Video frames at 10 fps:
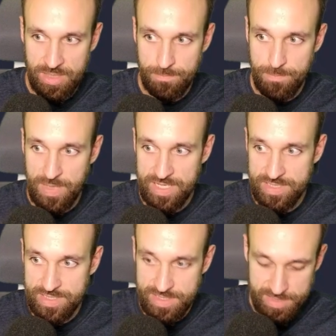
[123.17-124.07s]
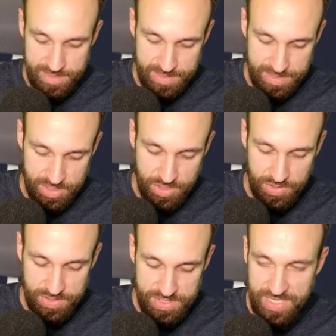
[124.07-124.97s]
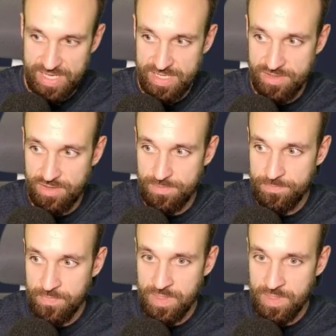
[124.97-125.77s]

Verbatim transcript: buttons container,